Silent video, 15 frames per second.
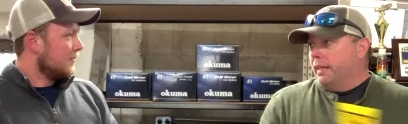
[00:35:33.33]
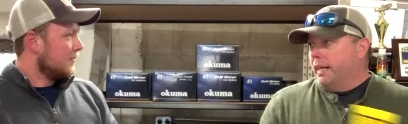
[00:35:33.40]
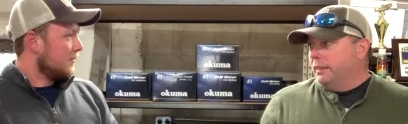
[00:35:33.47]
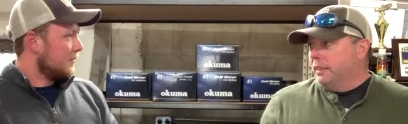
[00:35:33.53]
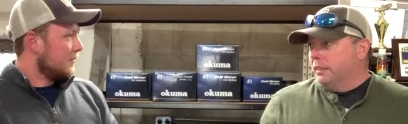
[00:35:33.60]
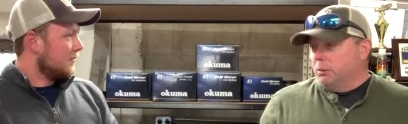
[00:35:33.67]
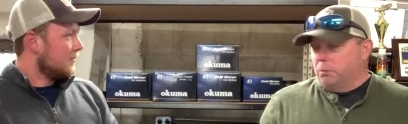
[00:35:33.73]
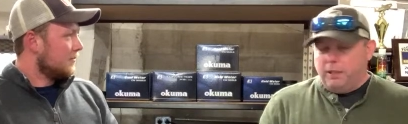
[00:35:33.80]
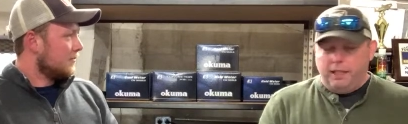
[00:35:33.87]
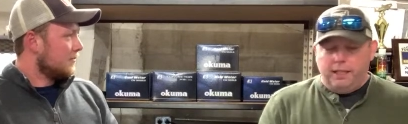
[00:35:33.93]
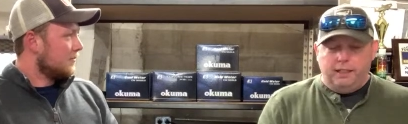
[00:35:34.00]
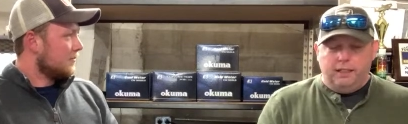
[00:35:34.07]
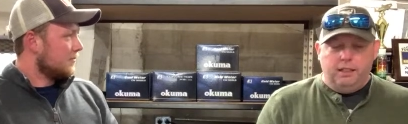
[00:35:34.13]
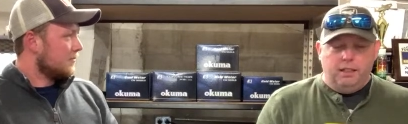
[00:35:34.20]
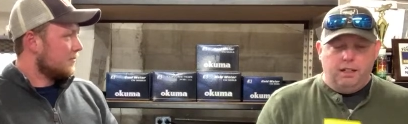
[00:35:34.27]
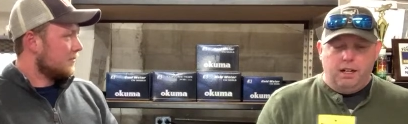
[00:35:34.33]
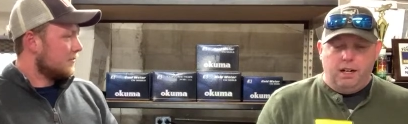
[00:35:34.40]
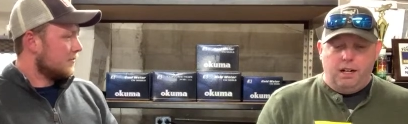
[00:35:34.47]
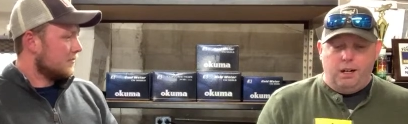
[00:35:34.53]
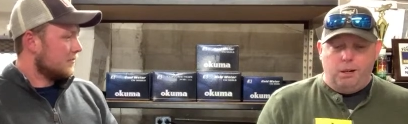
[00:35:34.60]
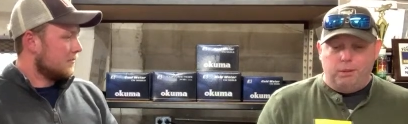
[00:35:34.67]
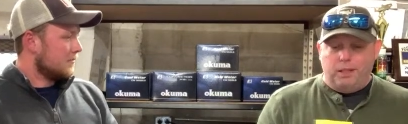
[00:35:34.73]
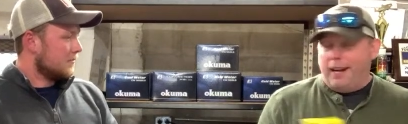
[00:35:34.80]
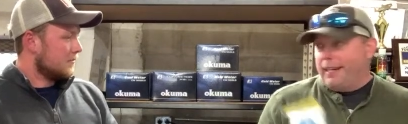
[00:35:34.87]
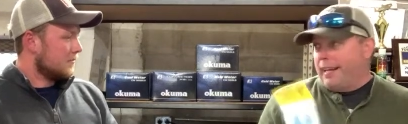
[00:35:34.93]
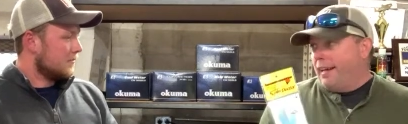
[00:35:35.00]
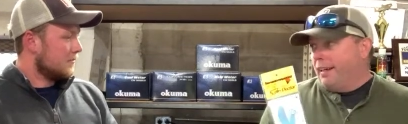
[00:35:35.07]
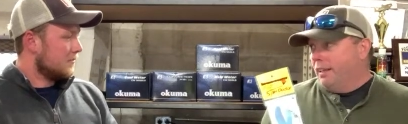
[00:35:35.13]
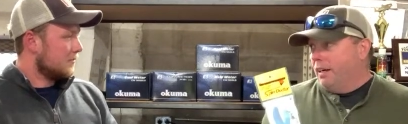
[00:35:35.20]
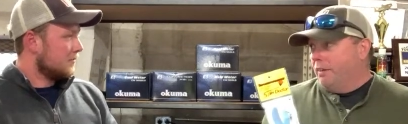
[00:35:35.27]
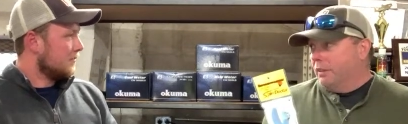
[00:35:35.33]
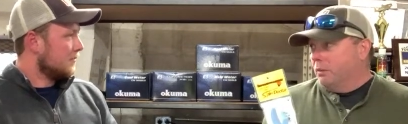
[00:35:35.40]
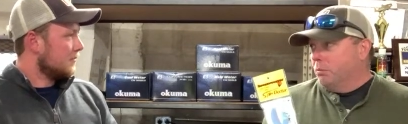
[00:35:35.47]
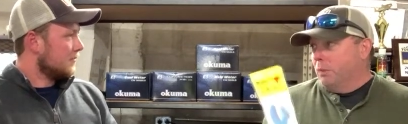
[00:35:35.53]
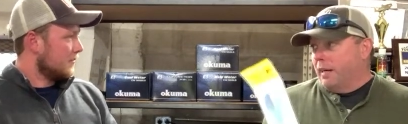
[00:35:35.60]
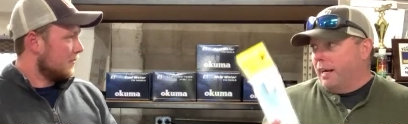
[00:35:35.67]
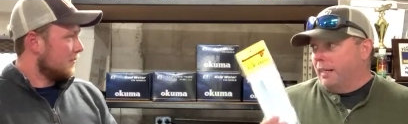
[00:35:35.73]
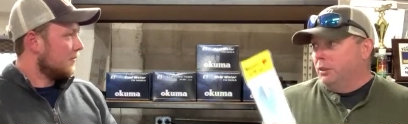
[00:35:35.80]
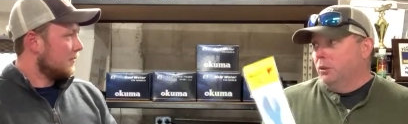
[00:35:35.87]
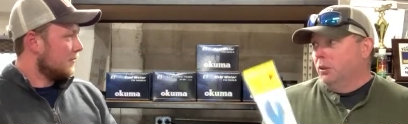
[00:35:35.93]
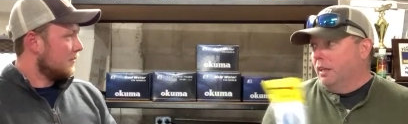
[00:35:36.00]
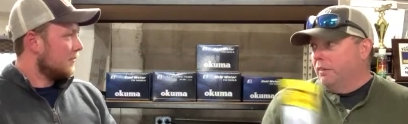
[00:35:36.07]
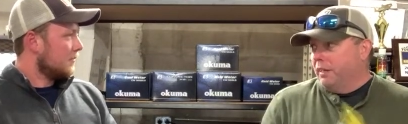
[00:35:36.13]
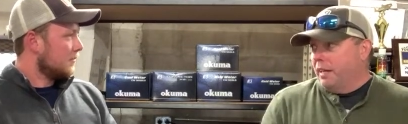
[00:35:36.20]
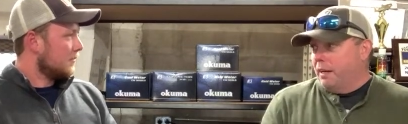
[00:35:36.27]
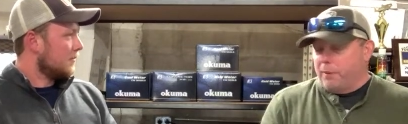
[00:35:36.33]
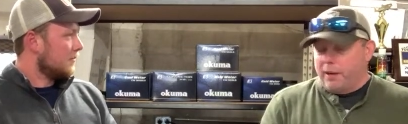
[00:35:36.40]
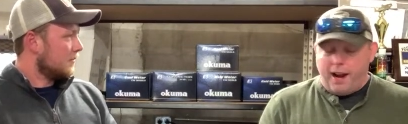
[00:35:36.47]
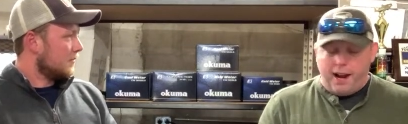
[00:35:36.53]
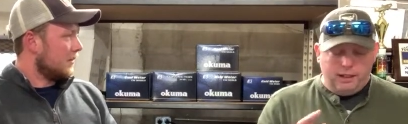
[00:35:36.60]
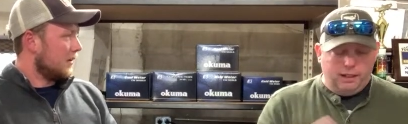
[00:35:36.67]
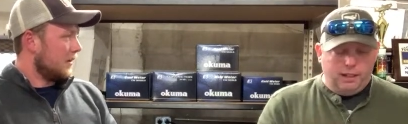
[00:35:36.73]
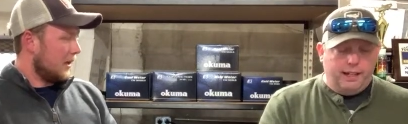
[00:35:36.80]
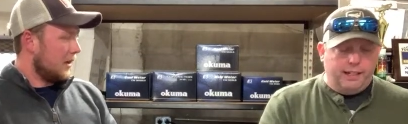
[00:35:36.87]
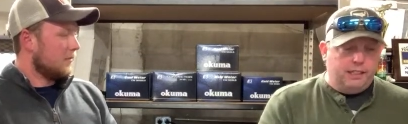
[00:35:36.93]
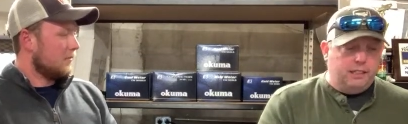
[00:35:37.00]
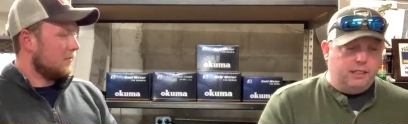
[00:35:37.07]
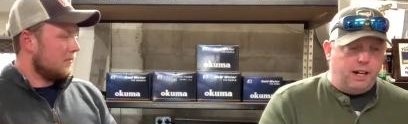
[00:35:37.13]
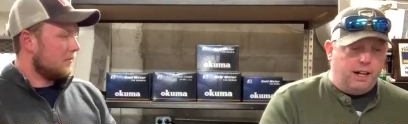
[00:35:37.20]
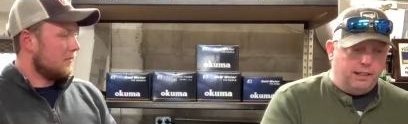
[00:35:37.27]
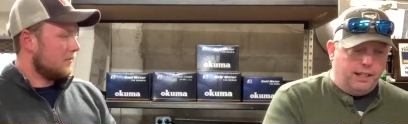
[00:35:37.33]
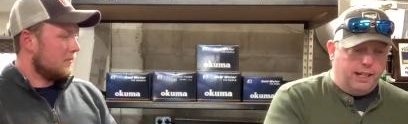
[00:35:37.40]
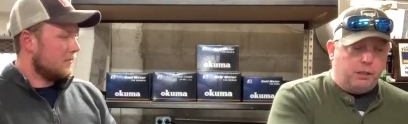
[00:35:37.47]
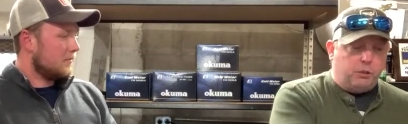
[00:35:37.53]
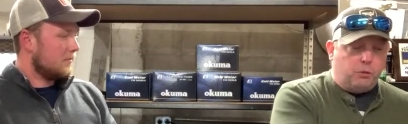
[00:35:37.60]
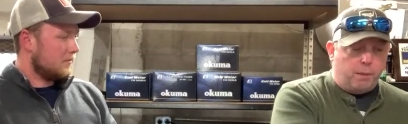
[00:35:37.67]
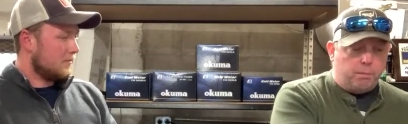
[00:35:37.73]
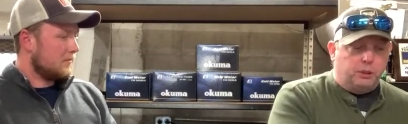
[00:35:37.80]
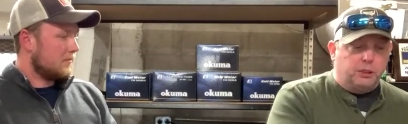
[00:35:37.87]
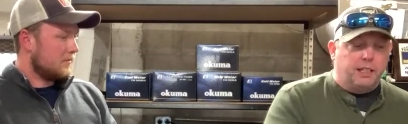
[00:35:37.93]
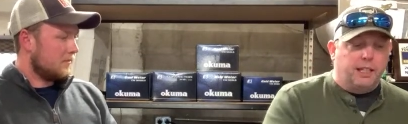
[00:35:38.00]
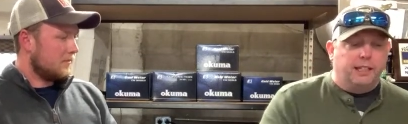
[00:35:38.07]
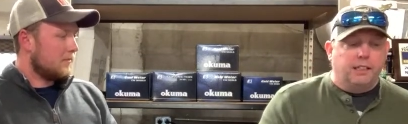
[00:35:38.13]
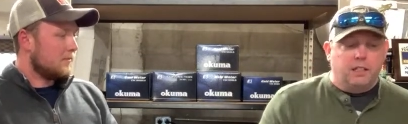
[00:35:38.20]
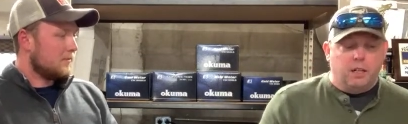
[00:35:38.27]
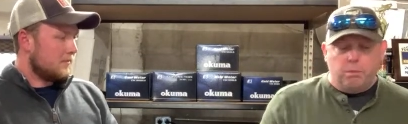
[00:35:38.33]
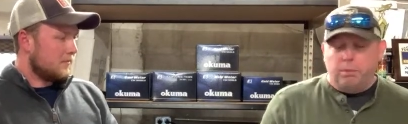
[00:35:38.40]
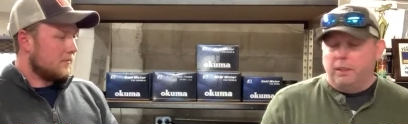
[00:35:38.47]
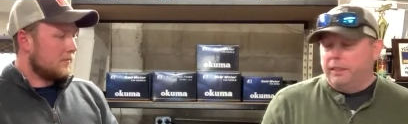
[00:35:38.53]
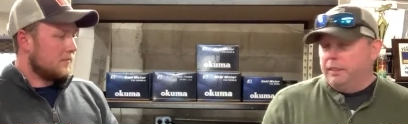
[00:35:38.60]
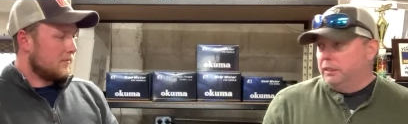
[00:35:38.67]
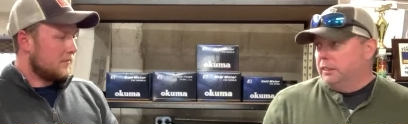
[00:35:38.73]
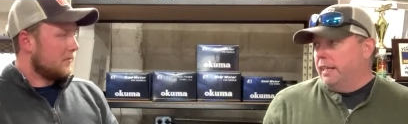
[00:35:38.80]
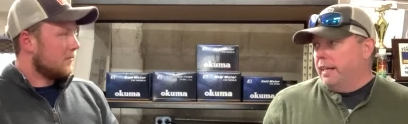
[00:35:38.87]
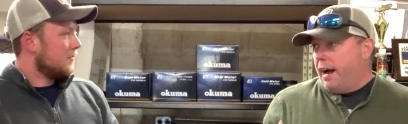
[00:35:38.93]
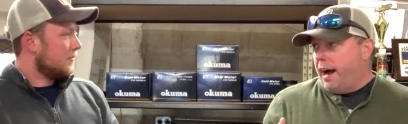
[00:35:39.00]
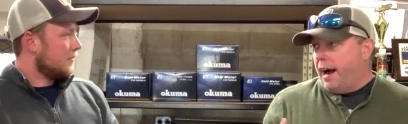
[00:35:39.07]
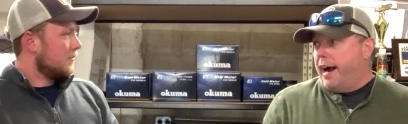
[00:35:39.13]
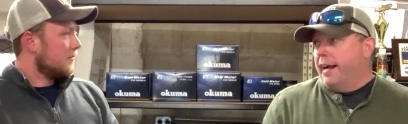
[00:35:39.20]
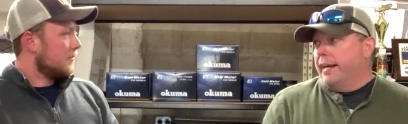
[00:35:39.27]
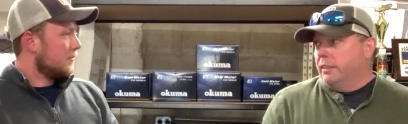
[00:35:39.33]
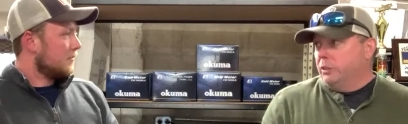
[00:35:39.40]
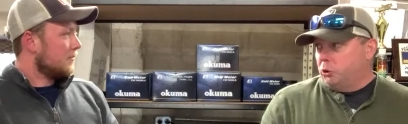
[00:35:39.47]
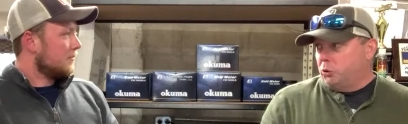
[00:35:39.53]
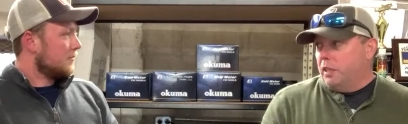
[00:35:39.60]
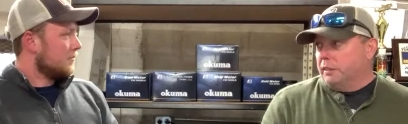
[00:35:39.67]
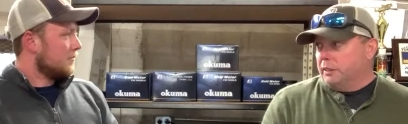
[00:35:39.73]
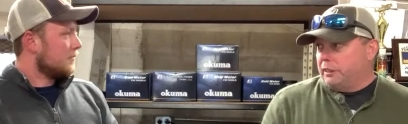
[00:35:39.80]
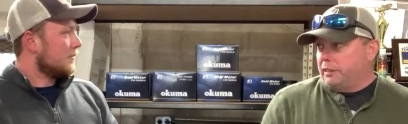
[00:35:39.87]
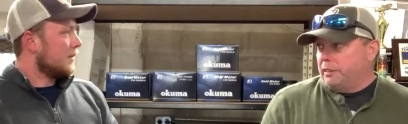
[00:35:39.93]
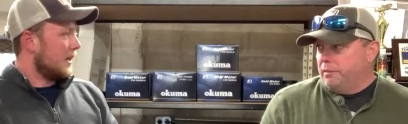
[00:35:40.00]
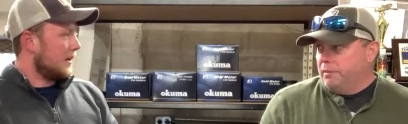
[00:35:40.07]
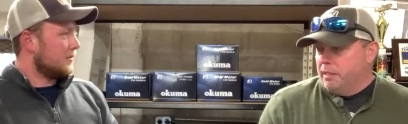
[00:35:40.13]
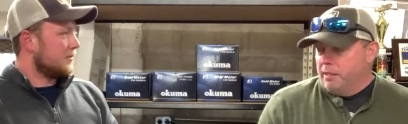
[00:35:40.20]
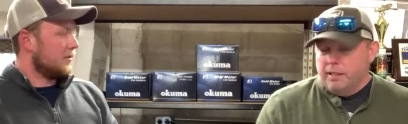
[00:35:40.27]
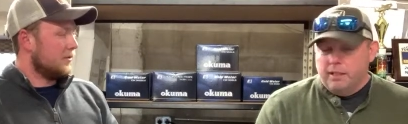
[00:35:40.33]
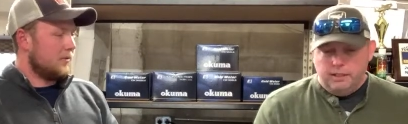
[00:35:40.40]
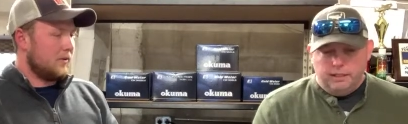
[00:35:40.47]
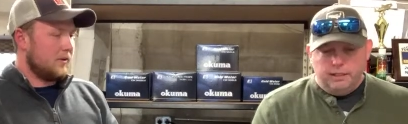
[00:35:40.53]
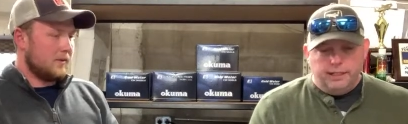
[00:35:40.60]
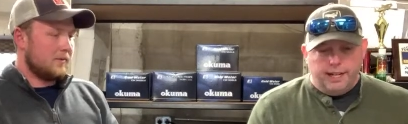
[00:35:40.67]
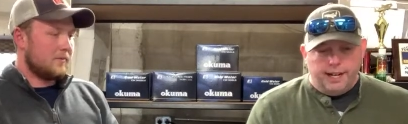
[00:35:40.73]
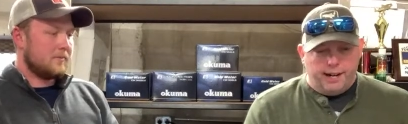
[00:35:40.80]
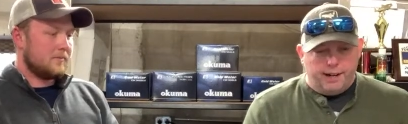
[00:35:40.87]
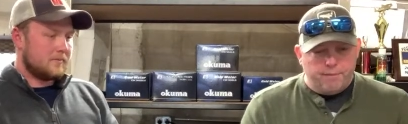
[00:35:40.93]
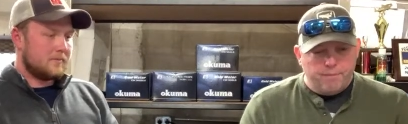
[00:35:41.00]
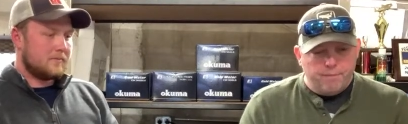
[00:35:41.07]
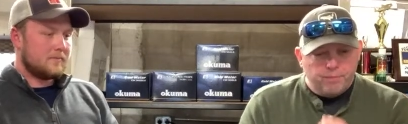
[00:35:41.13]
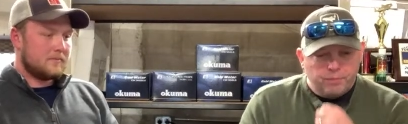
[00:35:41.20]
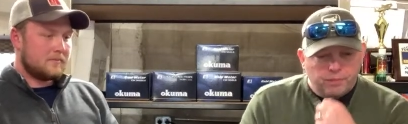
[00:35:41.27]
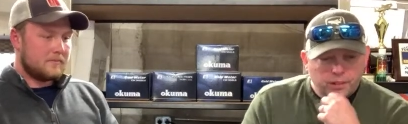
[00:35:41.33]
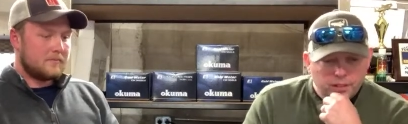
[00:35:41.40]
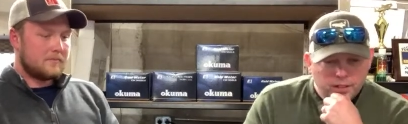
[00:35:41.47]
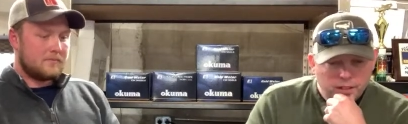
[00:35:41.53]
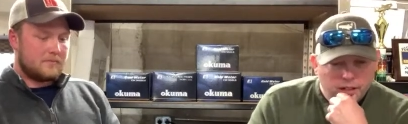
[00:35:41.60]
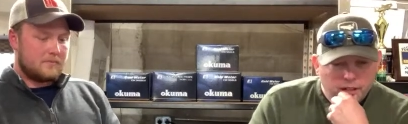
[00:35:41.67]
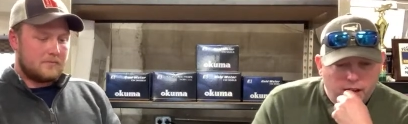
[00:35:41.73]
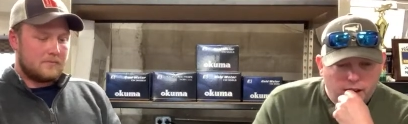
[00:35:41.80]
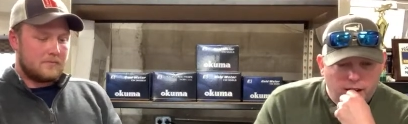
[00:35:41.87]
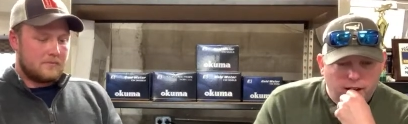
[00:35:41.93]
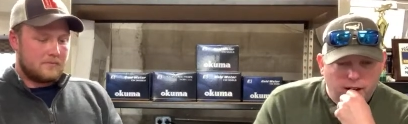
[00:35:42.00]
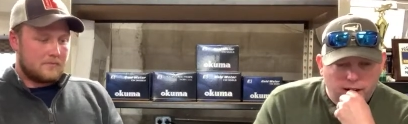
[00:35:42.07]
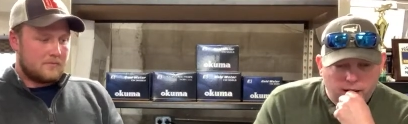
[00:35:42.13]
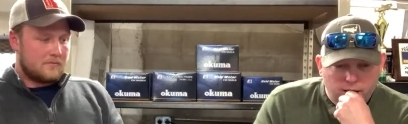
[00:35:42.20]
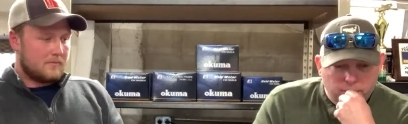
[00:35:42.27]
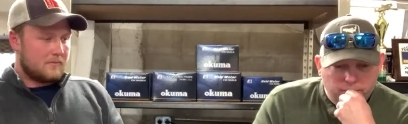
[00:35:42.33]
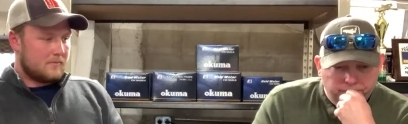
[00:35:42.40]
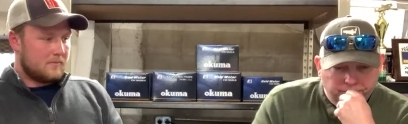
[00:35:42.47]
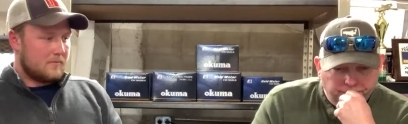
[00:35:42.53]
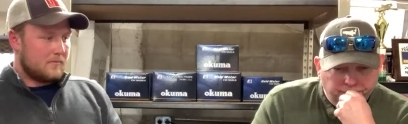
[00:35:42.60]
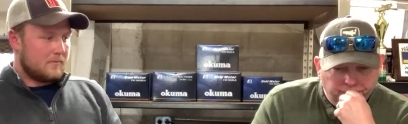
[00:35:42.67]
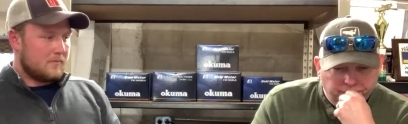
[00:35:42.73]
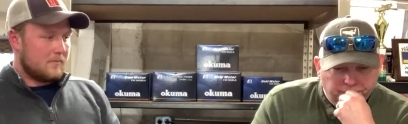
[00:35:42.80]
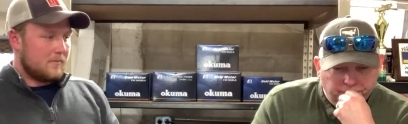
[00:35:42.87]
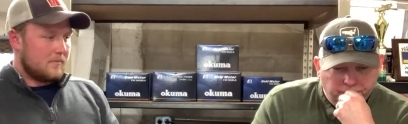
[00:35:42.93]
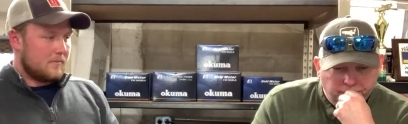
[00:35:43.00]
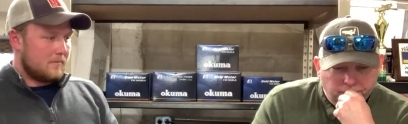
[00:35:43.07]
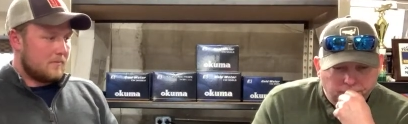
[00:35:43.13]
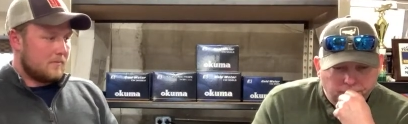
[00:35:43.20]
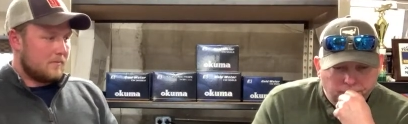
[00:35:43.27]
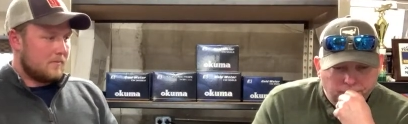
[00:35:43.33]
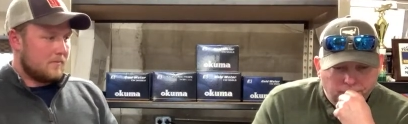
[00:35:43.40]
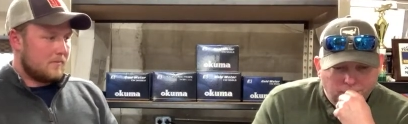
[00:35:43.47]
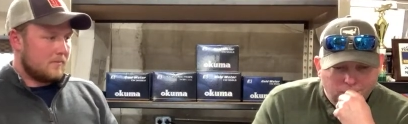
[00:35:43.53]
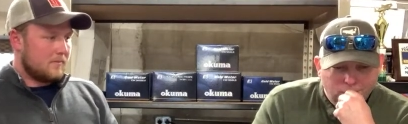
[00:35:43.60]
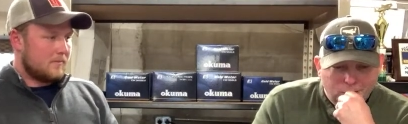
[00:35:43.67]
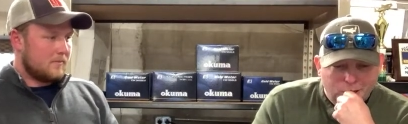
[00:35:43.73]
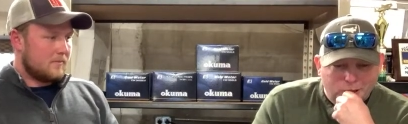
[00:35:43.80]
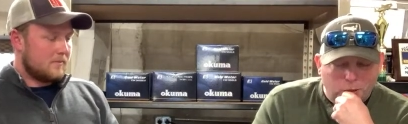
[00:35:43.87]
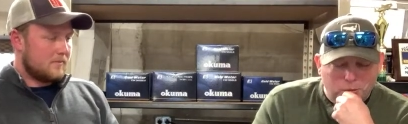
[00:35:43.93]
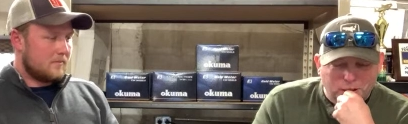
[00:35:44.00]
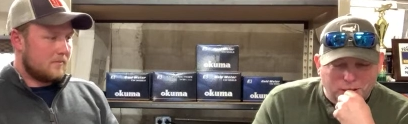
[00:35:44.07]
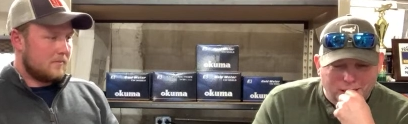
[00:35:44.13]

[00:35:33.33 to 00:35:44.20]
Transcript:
Speaker 1: that doesn't mean uh, that I gotta love him. But I do love it anyway. I like yep. I like representing companies that I trust. Absolutely. Yeah. Um. Somebody's